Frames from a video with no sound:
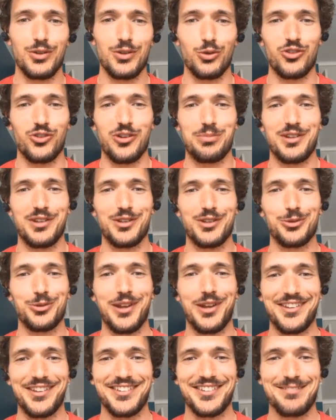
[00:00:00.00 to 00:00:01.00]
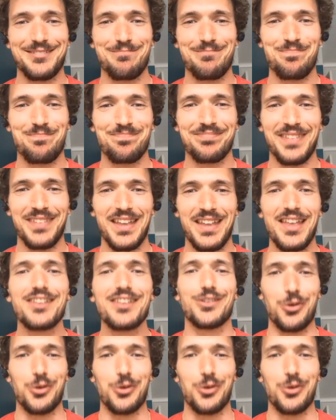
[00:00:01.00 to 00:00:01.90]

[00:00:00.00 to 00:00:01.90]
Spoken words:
shipped it too late. Okay. So